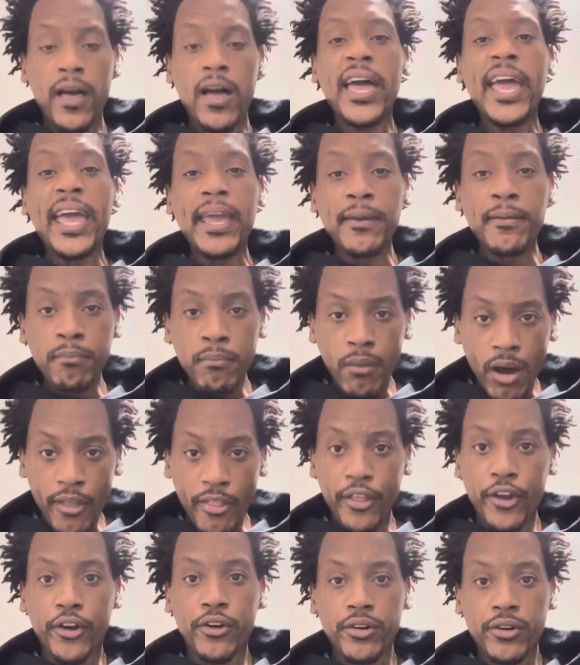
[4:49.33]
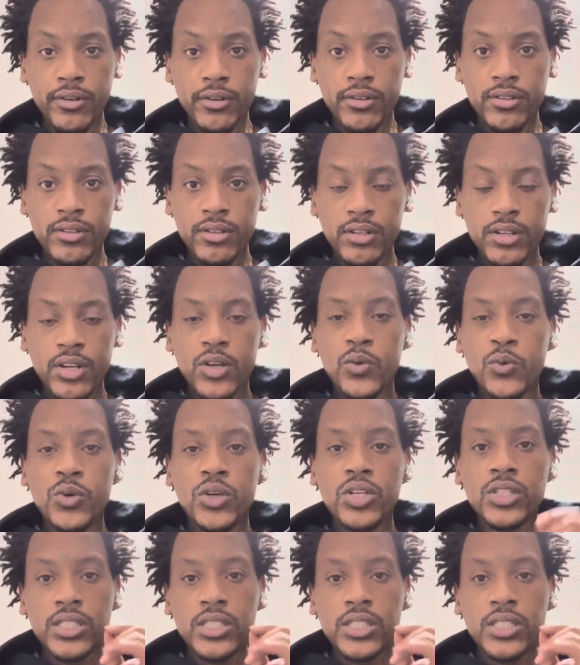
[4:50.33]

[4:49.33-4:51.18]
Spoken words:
A mother will